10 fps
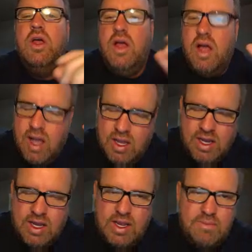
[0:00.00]

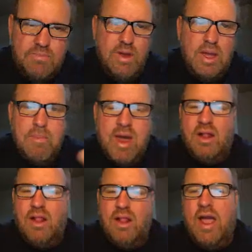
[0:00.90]
a
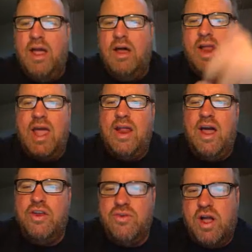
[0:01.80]
metal ion and a
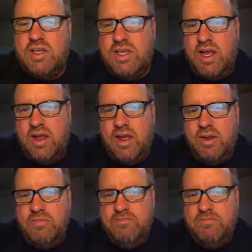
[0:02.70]
hydroxide ion.